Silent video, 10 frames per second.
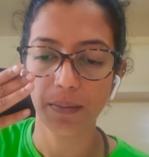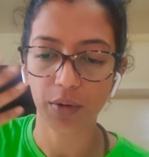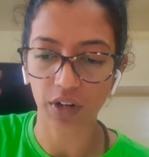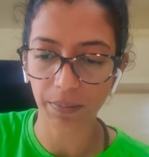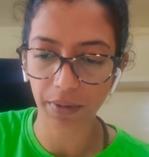
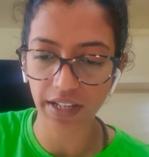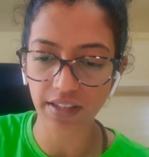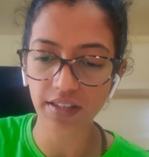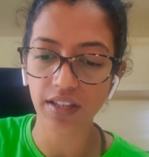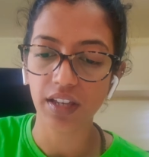Product
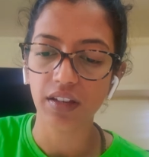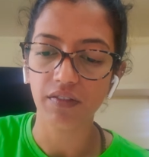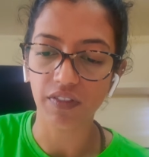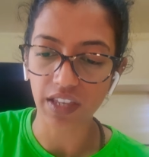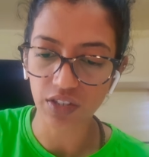prices,
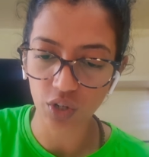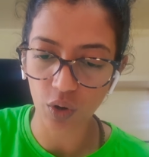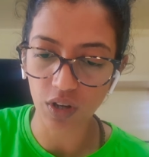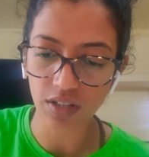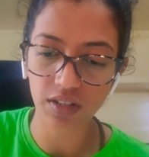waste
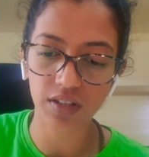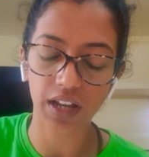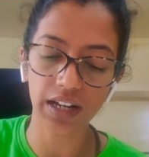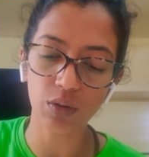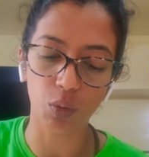costs,
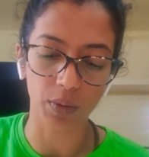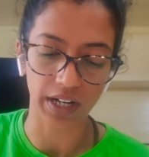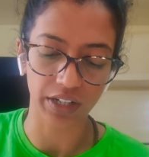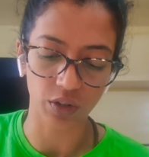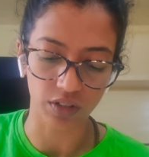and
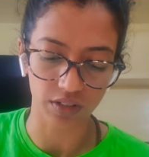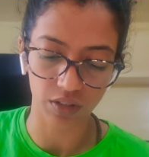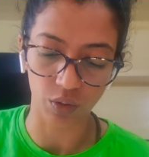overhead costs.